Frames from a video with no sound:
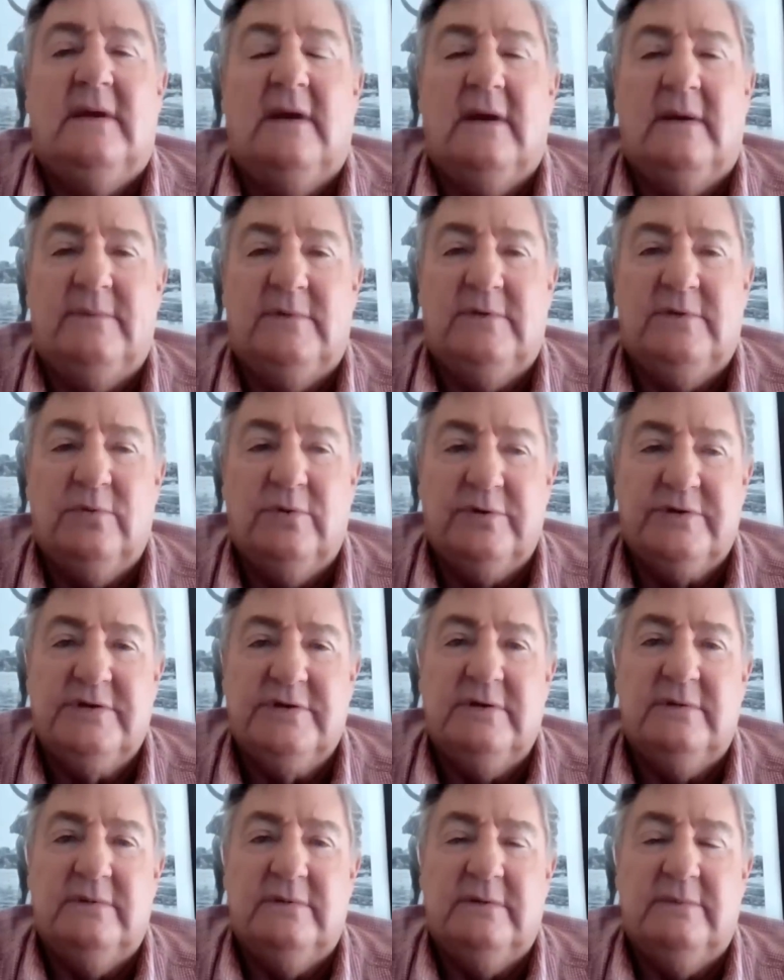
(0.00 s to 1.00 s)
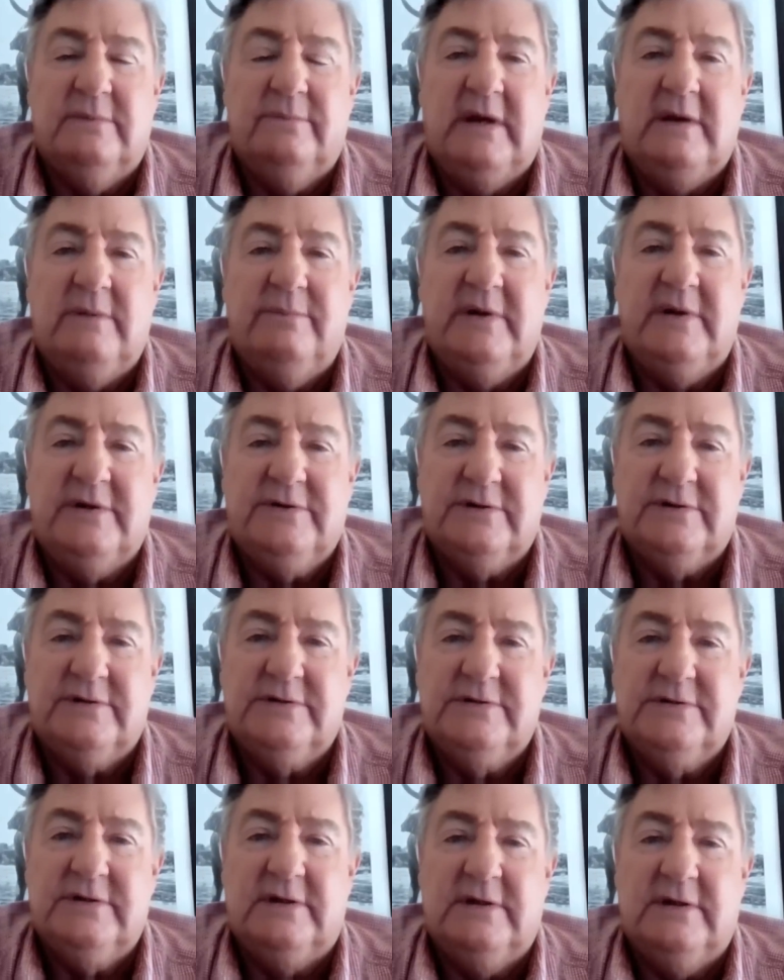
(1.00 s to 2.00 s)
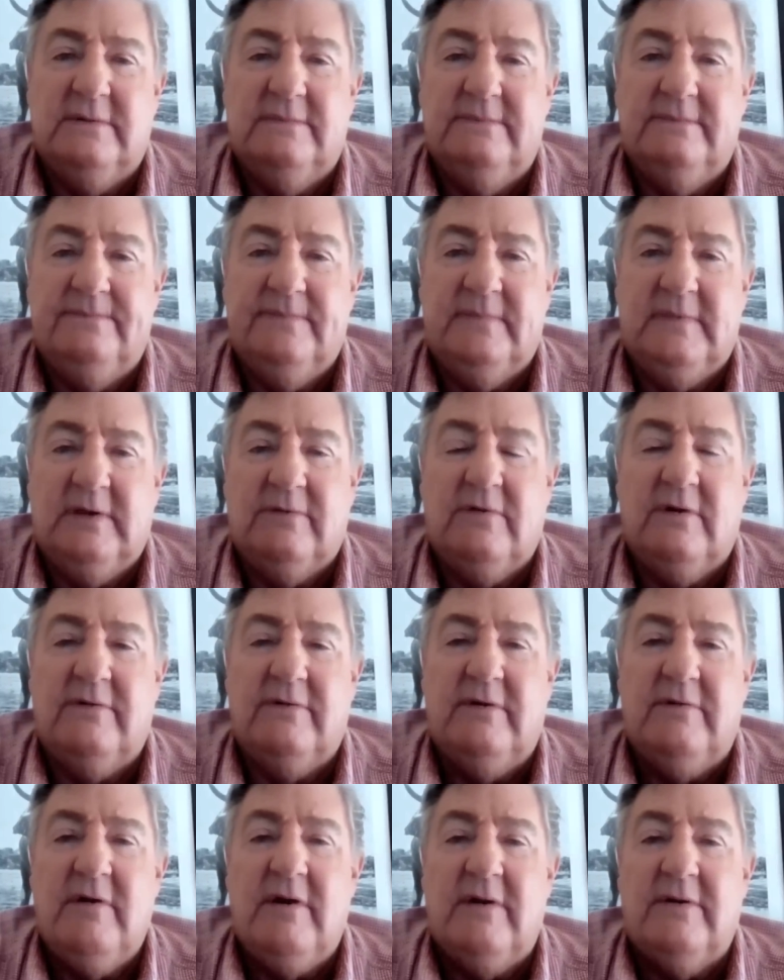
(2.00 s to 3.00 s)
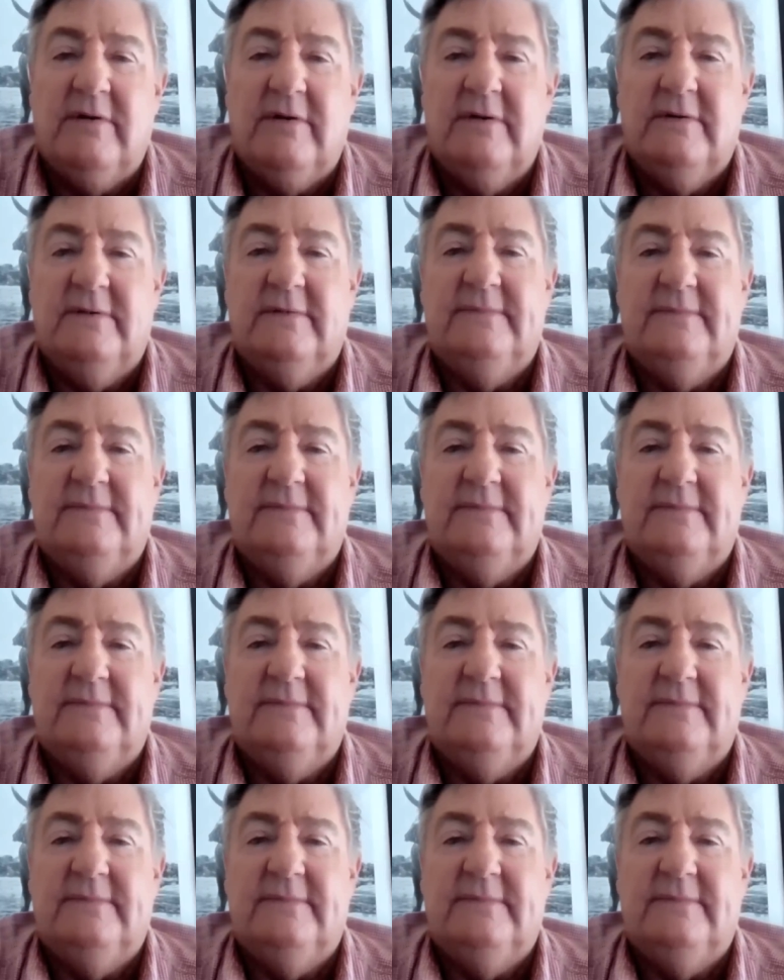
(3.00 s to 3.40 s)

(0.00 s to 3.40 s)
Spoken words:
towards the main Beatrice Harare Road.